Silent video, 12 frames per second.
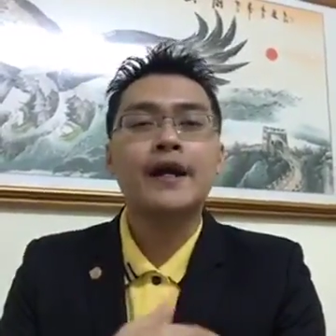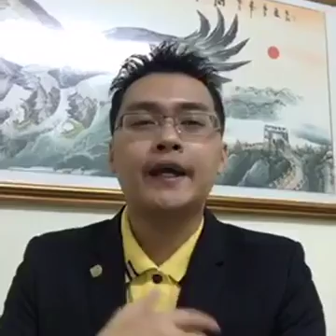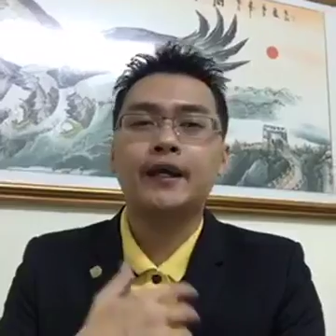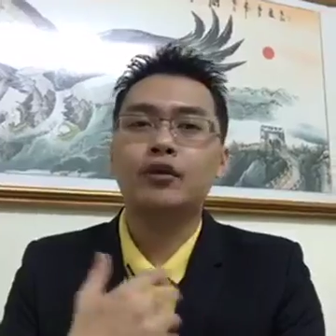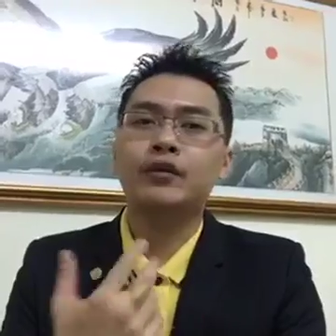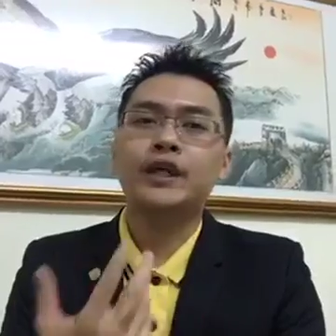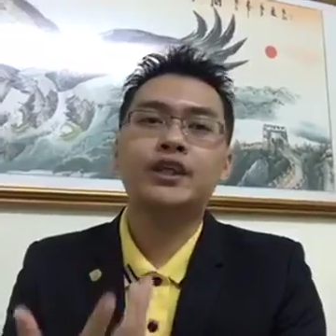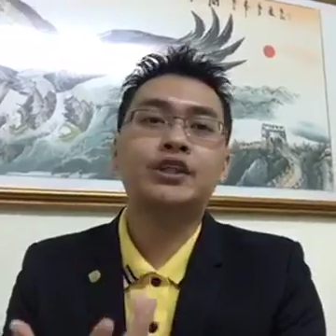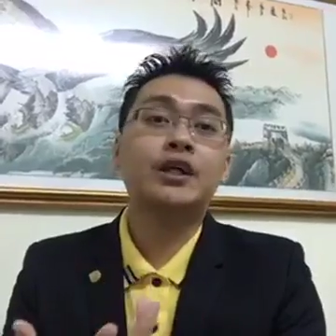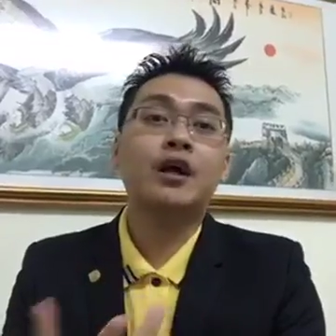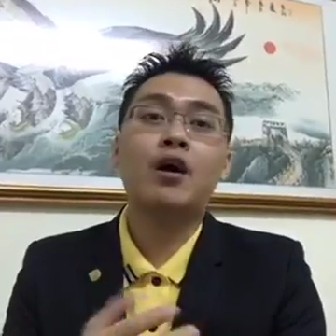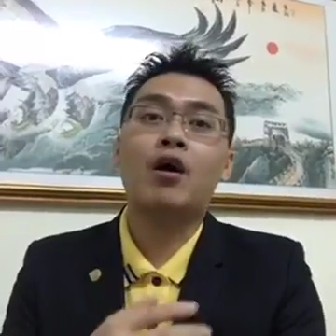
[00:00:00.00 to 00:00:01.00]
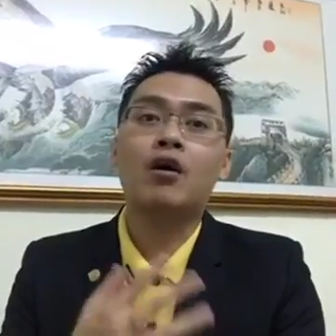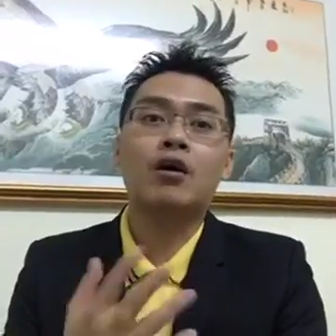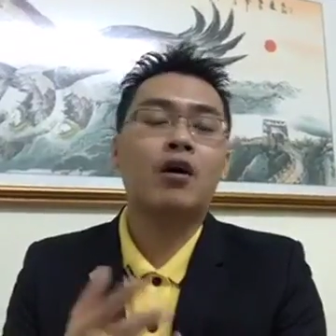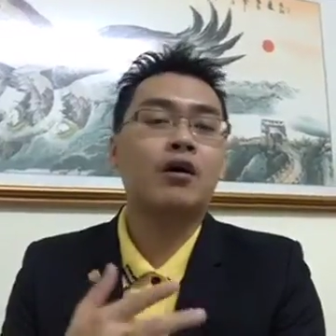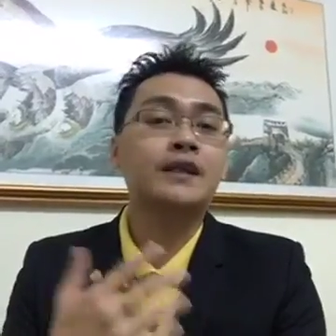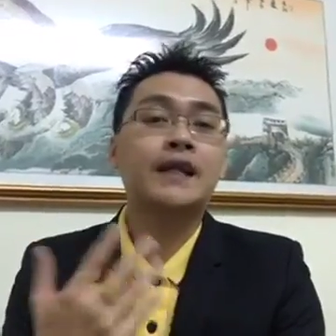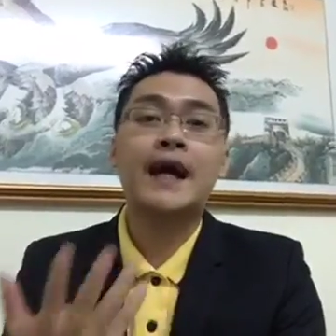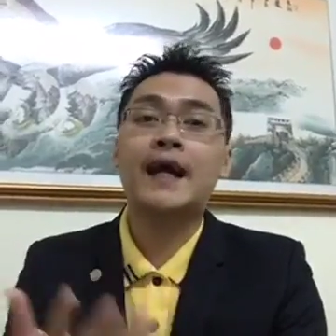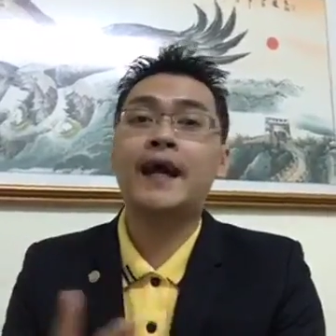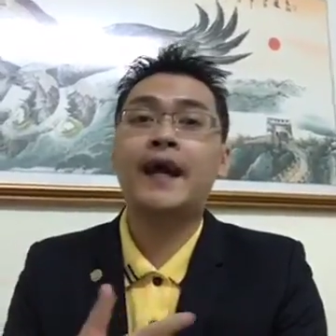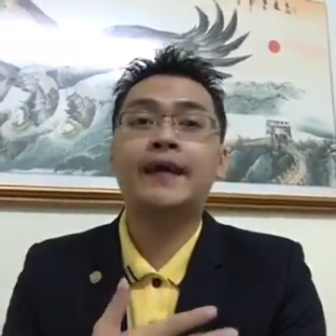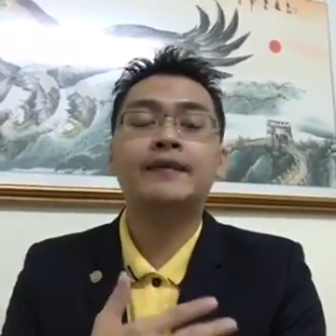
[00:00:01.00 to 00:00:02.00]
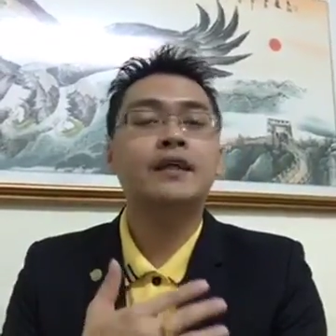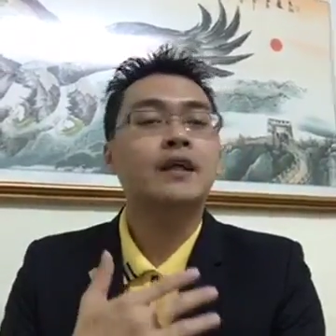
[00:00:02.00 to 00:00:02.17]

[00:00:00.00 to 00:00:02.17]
Indonesia, Hong Kong, Thailand,